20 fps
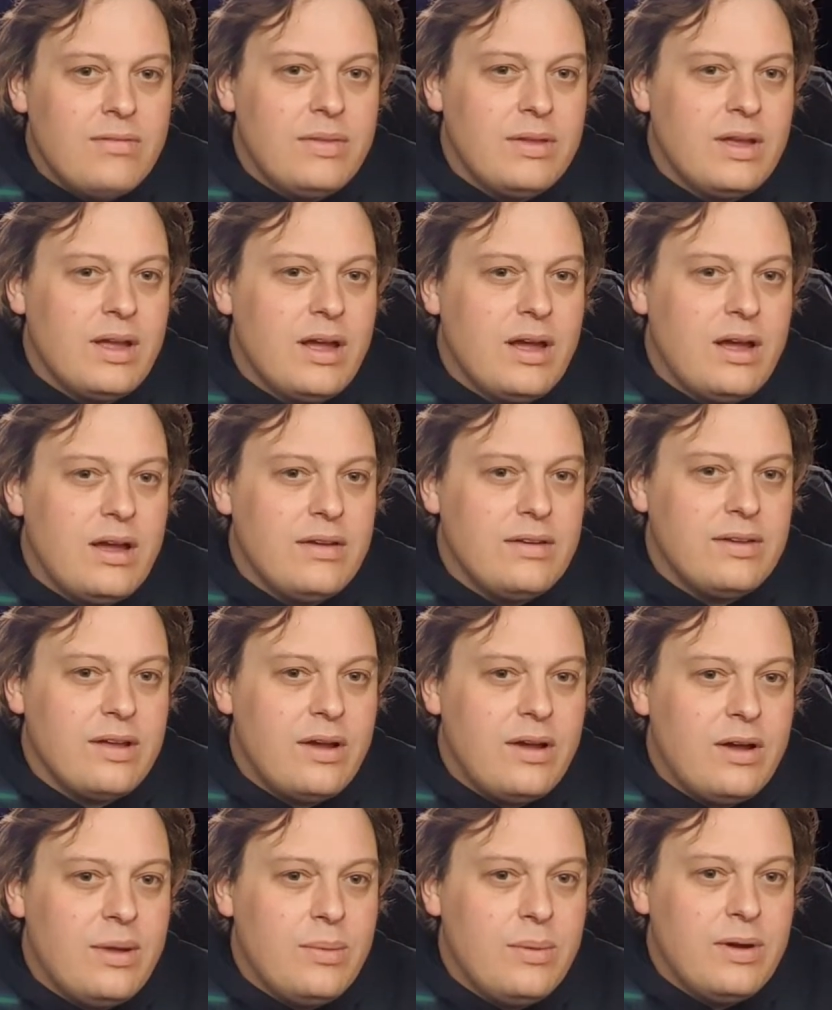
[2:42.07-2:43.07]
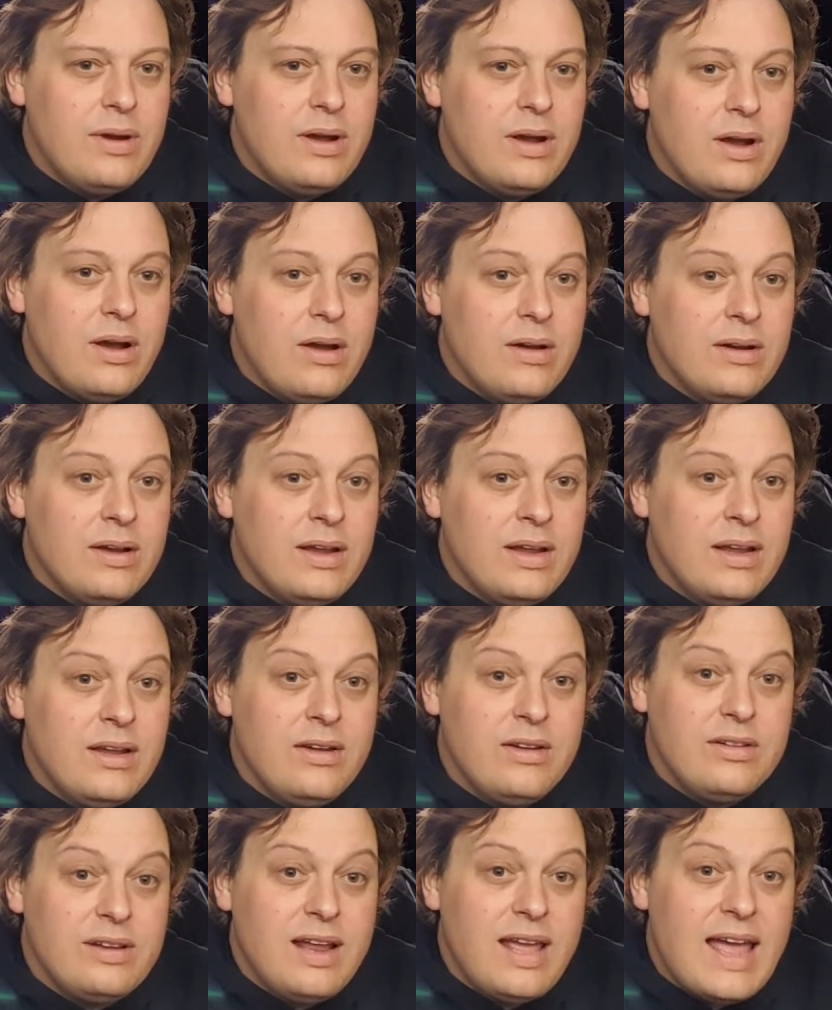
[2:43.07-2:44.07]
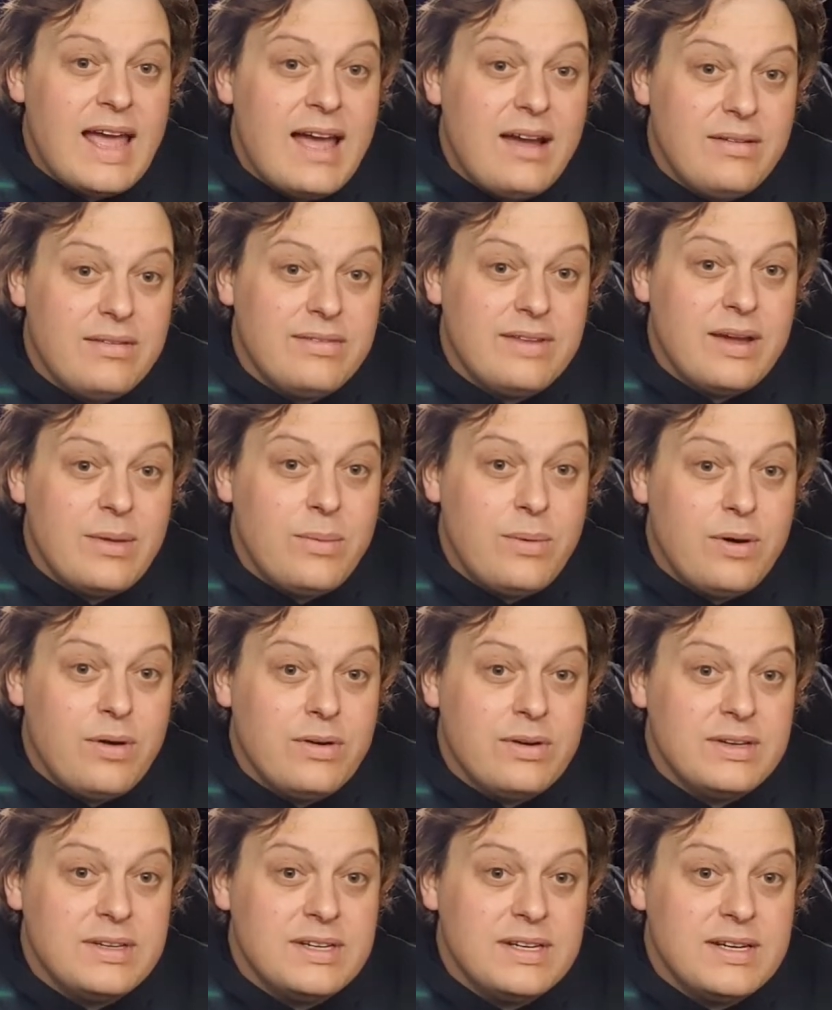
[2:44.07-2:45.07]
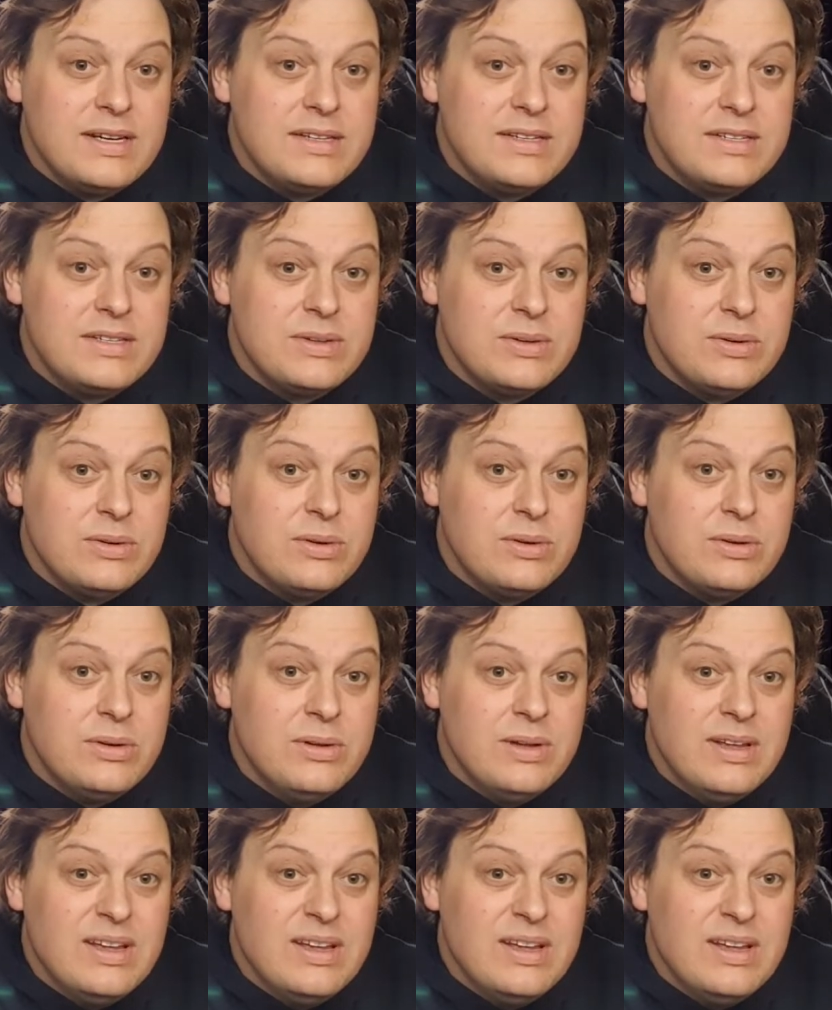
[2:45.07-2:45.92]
of the cars that I work on are usually out of their warranties or